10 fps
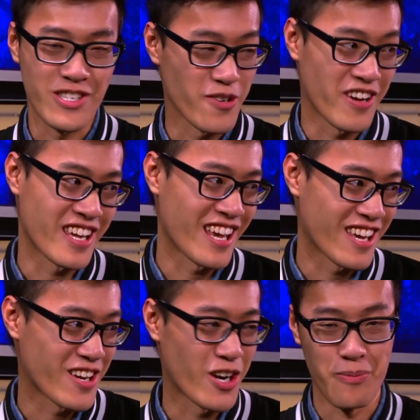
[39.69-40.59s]
So if I can't
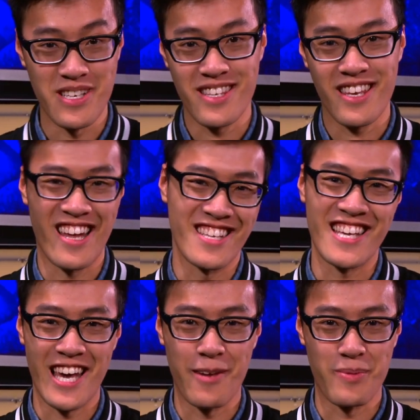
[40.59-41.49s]
get her, I'll be kind of
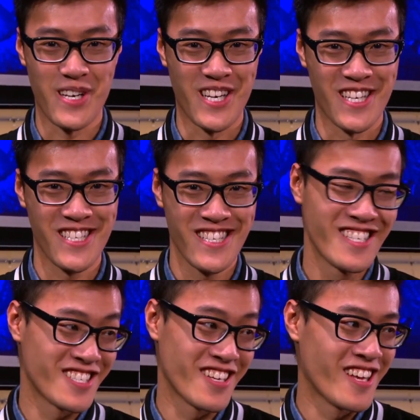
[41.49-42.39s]
sad, but
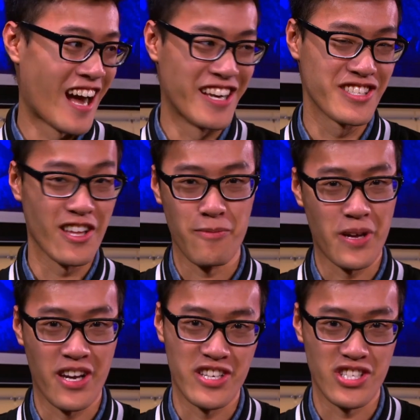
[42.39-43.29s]
I just love
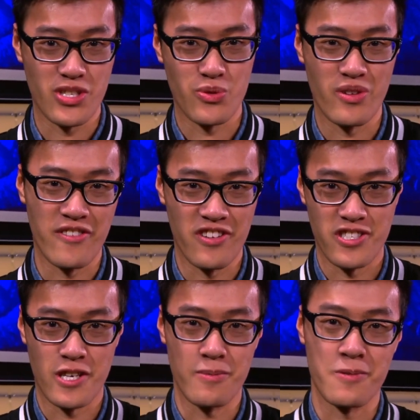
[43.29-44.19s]
playing her. She's just a really fun
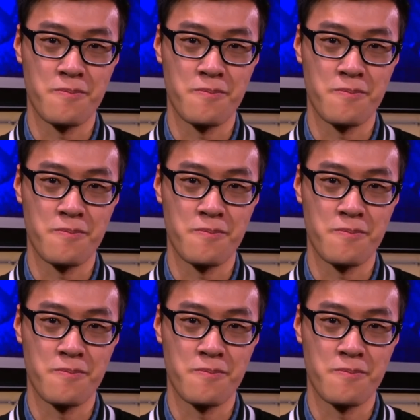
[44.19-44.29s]
champion.